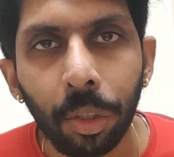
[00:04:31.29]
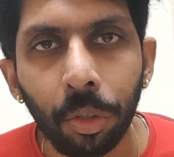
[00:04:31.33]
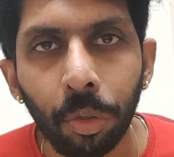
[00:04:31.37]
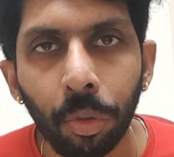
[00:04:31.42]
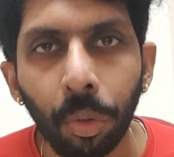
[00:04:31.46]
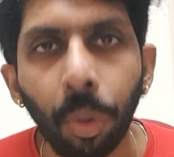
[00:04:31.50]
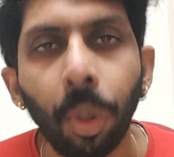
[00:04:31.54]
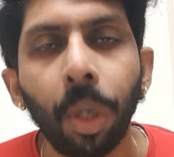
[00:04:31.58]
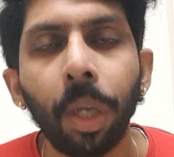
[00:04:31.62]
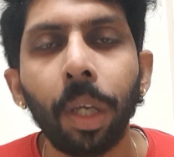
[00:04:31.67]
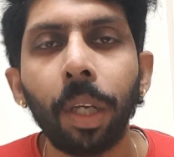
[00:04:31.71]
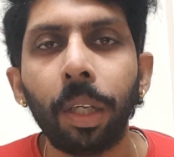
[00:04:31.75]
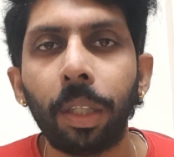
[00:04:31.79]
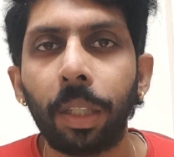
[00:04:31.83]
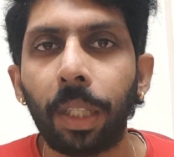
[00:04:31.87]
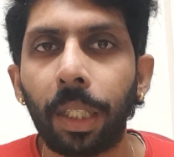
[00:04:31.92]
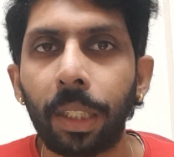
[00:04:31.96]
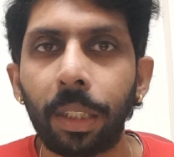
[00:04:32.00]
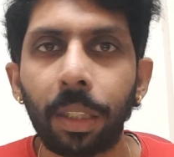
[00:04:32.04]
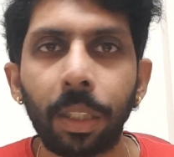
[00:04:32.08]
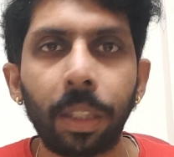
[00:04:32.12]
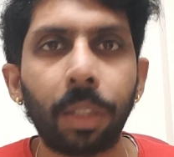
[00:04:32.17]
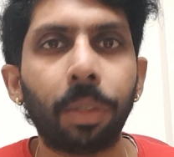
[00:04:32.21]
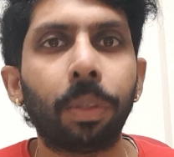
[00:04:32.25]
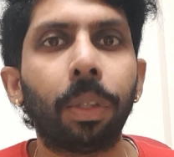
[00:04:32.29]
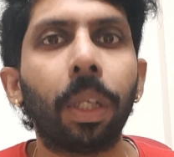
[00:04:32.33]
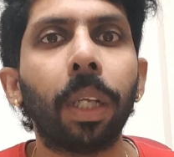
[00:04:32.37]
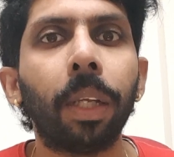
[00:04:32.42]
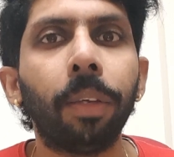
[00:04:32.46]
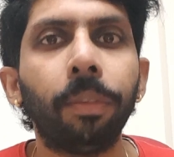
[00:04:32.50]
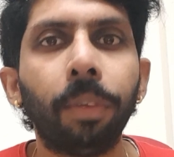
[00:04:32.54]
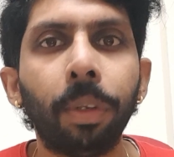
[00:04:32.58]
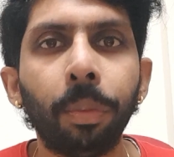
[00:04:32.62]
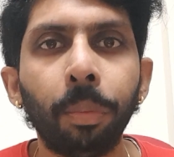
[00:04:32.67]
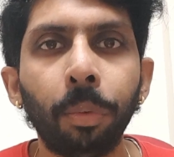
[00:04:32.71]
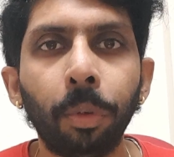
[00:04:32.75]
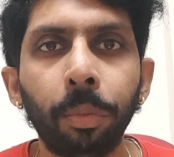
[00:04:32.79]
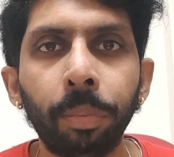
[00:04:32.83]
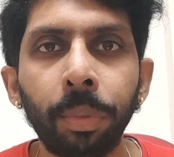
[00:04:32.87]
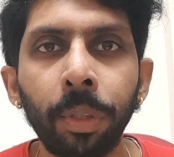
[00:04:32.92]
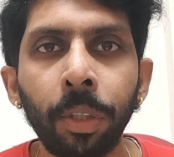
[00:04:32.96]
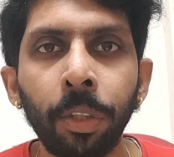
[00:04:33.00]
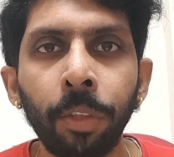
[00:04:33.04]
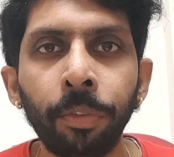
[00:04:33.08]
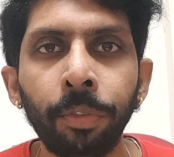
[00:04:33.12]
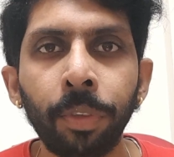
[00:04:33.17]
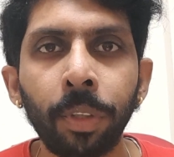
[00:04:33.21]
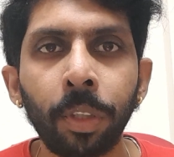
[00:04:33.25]
So that's even more
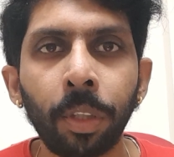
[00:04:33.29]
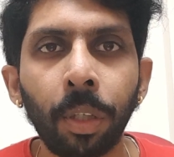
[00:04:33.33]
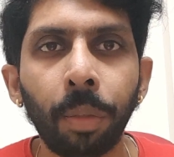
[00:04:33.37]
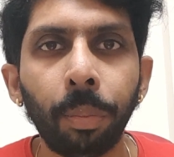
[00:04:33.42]
beneficial,